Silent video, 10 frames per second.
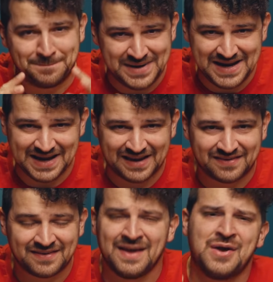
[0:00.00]

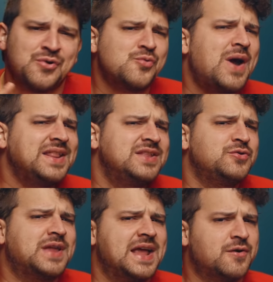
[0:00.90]
beings, ready
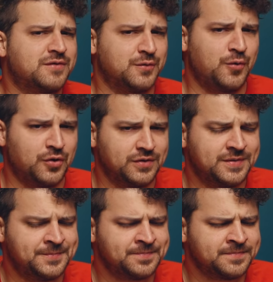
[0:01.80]
to take over the
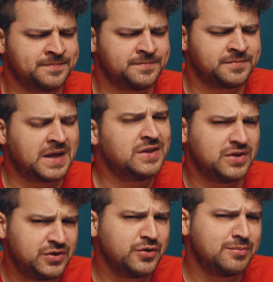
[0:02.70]
world.
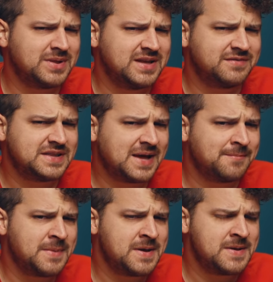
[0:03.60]
Do you believe in them?